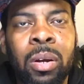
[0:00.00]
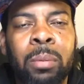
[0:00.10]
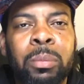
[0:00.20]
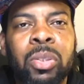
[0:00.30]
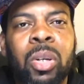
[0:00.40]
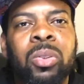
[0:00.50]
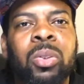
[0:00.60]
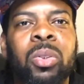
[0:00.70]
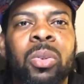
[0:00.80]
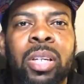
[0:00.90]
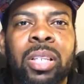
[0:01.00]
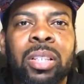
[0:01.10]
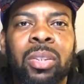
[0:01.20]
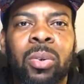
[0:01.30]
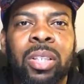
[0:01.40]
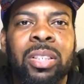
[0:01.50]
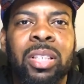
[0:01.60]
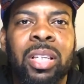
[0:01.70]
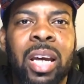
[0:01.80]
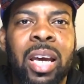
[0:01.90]
Miss Gertrude, you ain't
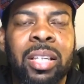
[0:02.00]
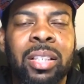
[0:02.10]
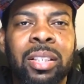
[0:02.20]
see that?